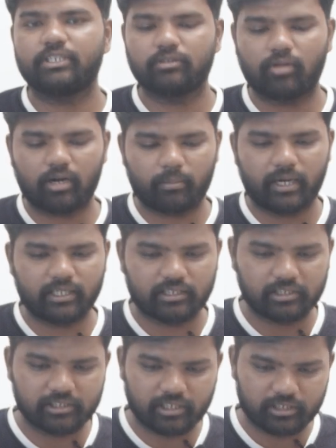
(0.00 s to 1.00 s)
it will
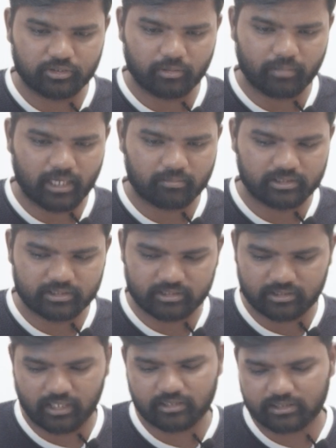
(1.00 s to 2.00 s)
automatically detect your Blackmagic
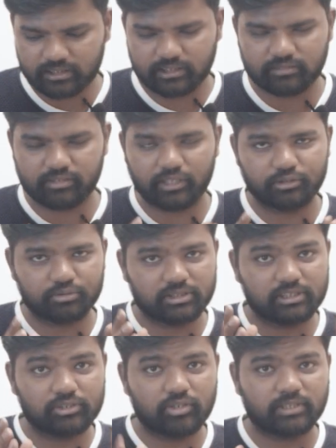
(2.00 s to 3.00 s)
design. Since we are
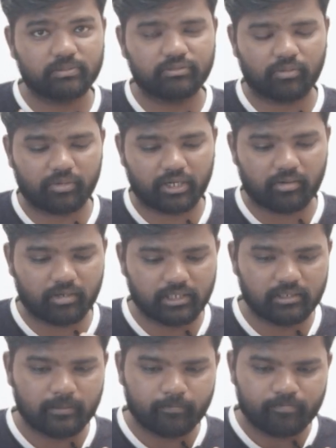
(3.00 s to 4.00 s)
using USB for
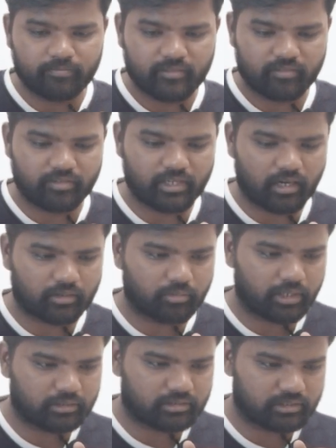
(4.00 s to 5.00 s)
recording, we are
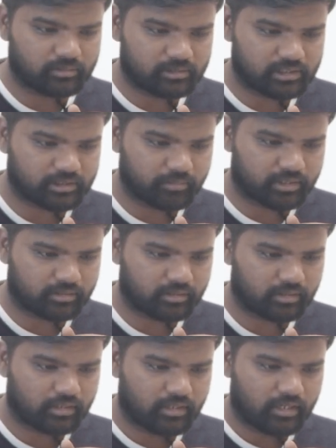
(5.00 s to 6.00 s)
going through this method
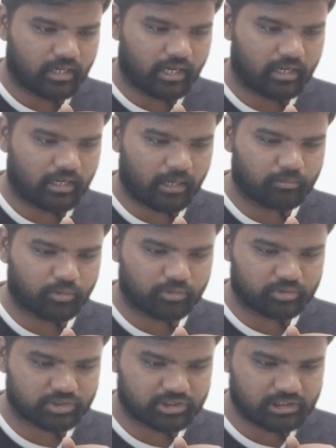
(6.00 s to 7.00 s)
and I'm going
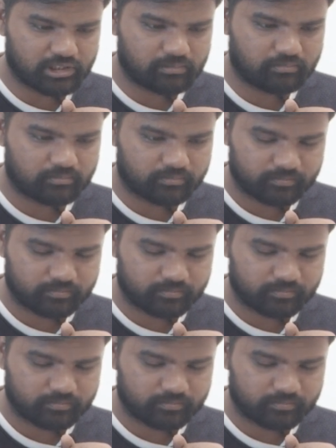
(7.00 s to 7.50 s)
to stream